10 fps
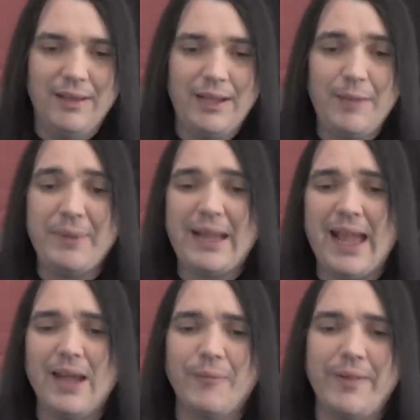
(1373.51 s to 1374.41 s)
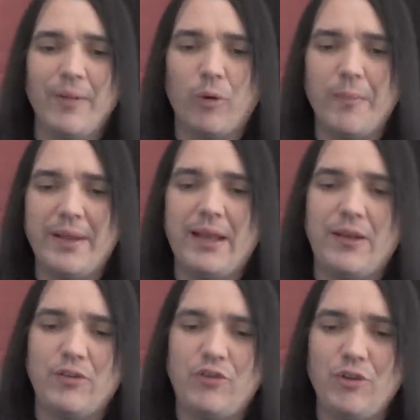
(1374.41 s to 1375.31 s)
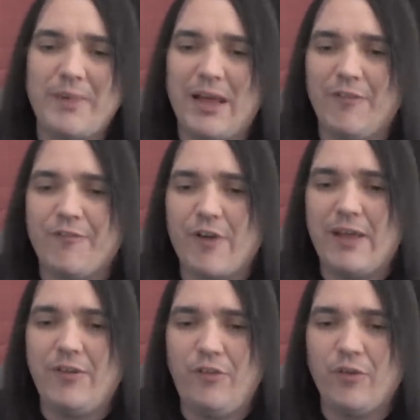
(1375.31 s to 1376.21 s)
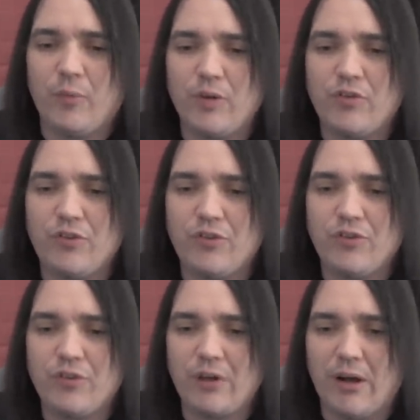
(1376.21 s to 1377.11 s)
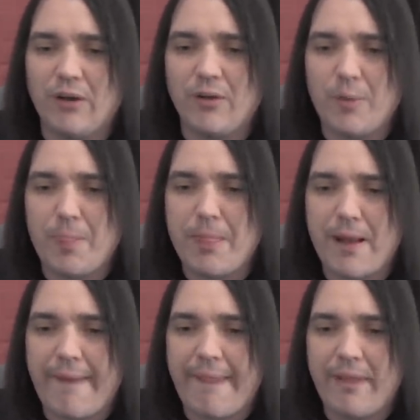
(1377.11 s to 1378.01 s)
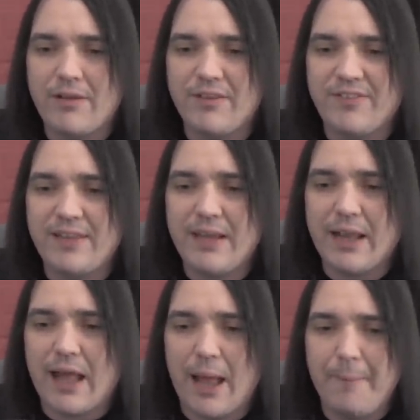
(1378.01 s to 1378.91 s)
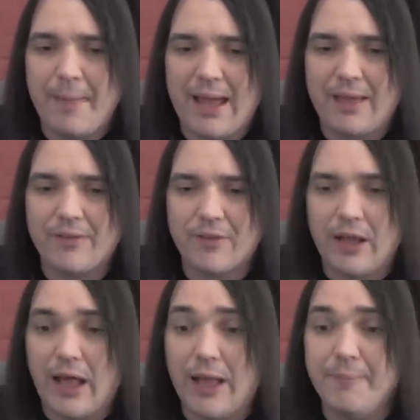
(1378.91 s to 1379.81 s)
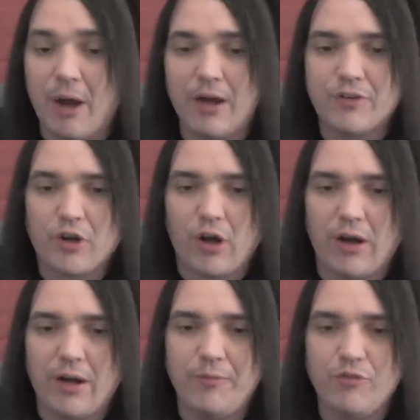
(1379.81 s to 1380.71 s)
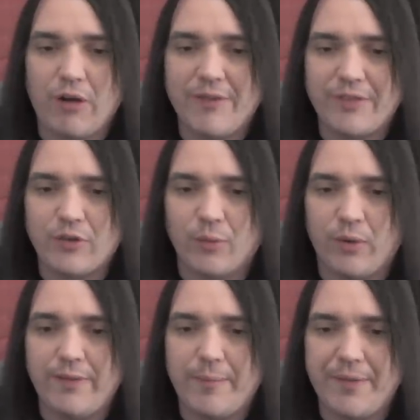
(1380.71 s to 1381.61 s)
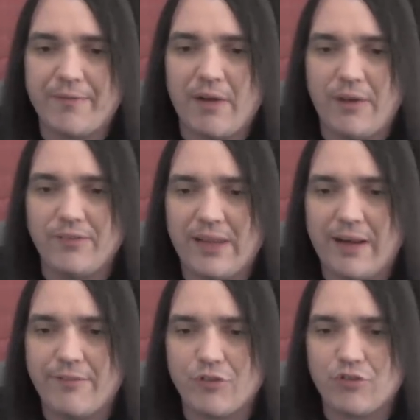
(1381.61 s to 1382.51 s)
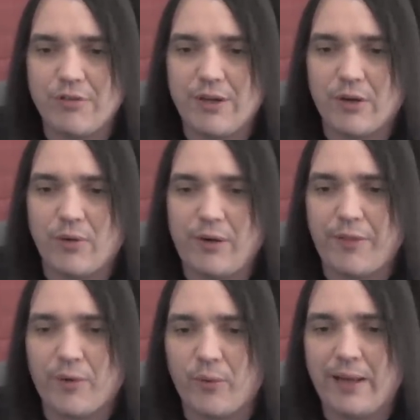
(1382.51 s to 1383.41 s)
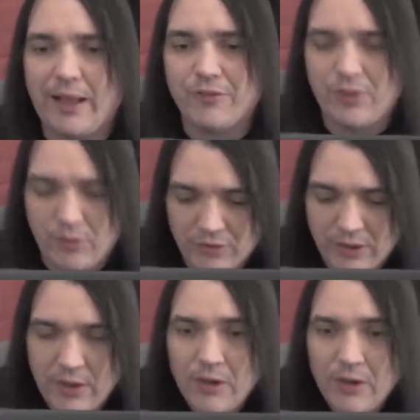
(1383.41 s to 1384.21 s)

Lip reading: It began when the woman and her two male friends were startled to see an unmarked car driving toward them on the wrong side of the street, according to the courthouse news.